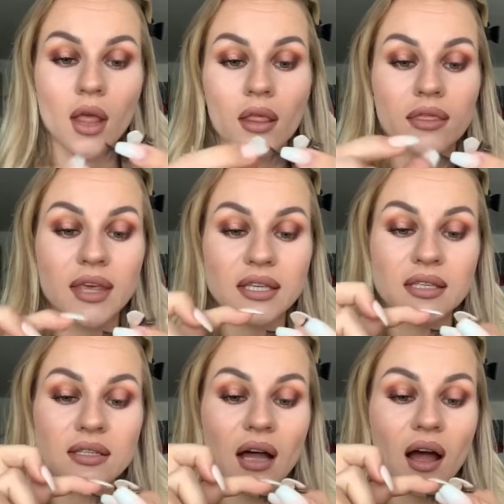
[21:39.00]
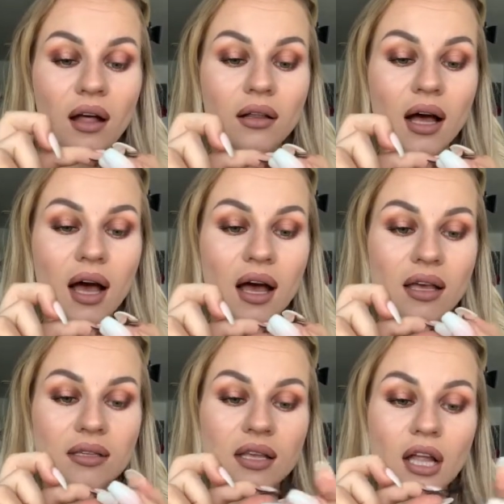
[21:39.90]
this style
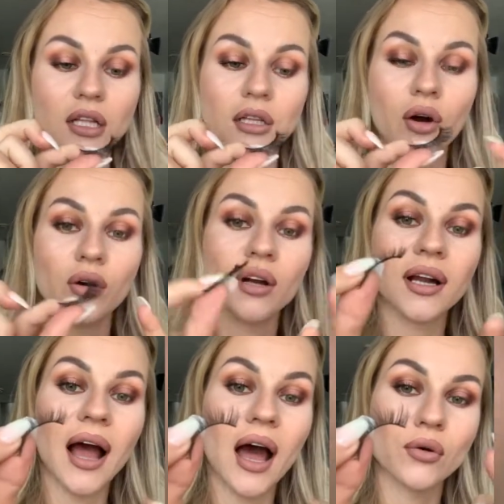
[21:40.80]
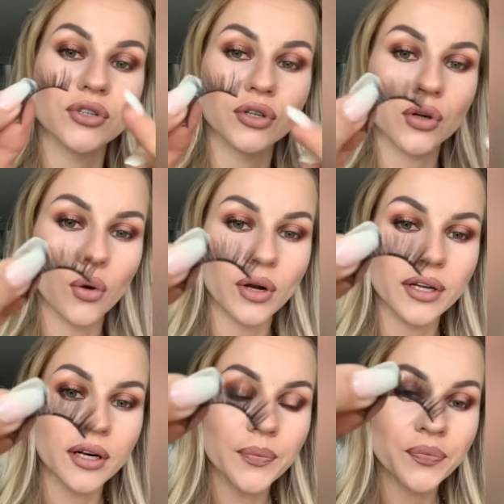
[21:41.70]
has longer outer
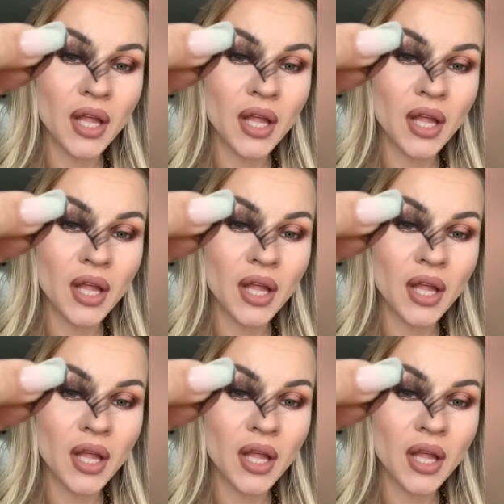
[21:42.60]
corner